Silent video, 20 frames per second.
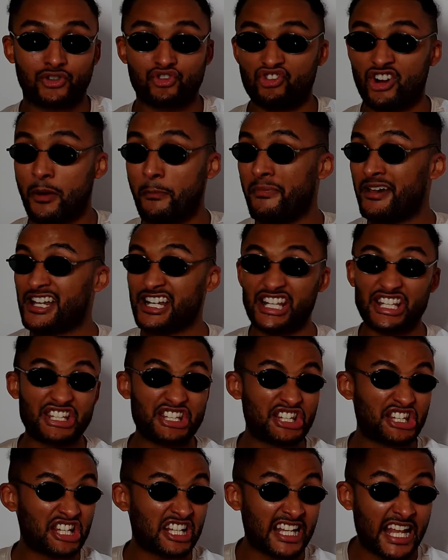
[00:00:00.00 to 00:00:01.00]
Jerome Miller
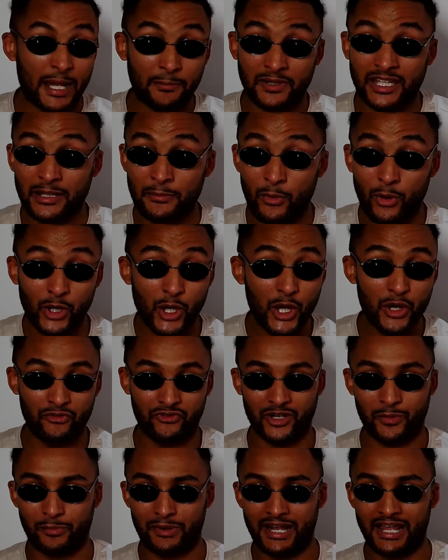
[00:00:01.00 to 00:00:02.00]
slapped him all over
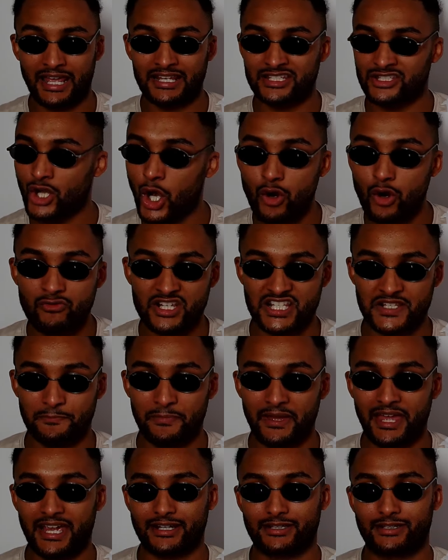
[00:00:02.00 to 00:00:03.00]
the place. No
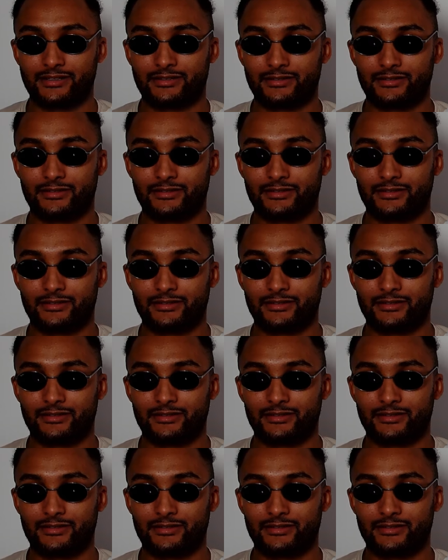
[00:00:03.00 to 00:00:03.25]
respect.